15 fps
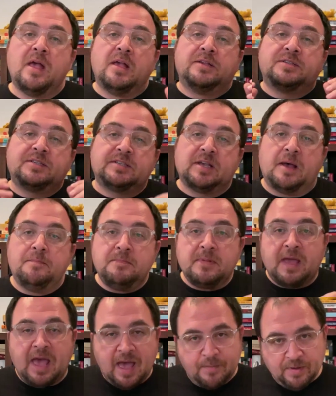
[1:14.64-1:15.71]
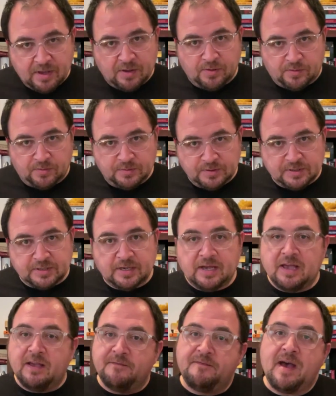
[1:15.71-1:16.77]
Some chemicals
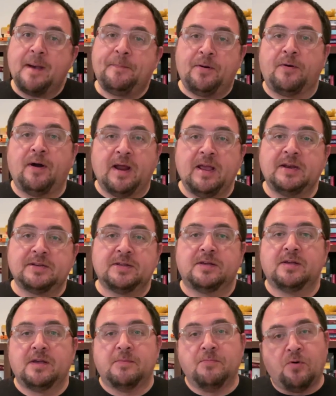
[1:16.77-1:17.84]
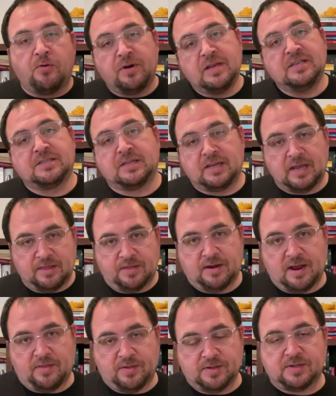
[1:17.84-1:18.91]
evaporate more easily than
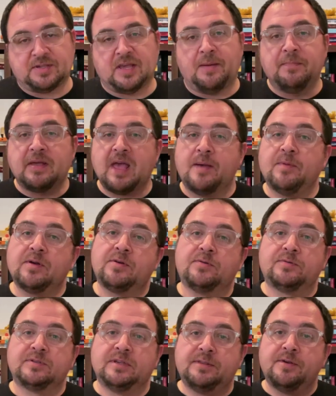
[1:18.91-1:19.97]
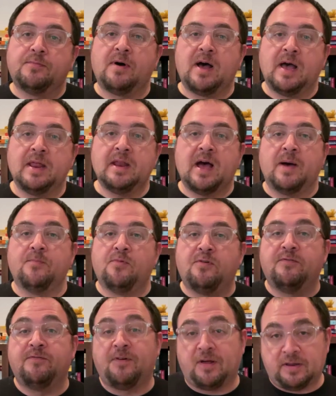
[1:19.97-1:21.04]
others. Some chemicals in the wine are more
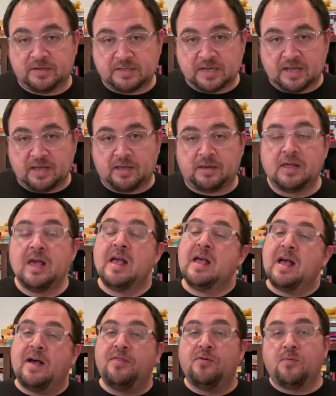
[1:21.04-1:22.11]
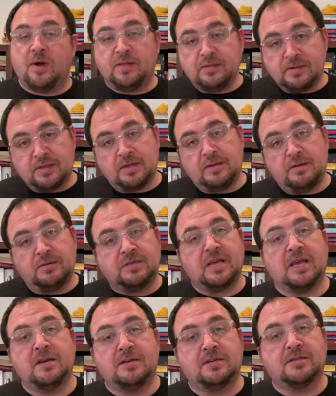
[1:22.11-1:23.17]
volatile, and the ones that you
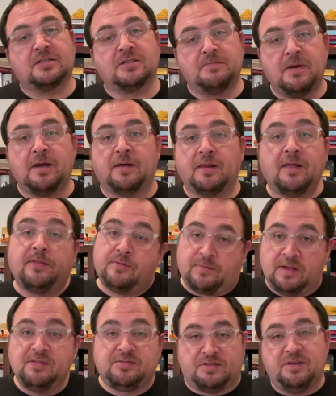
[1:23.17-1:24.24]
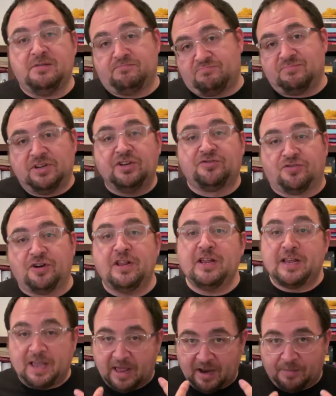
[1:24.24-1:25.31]
tend to smell are the ones that literally
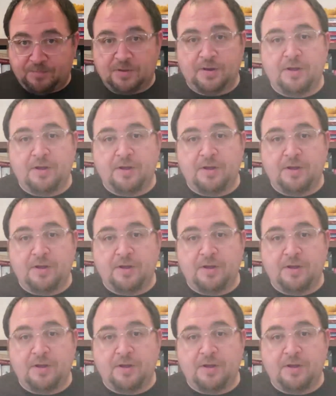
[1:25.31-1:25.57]
get up your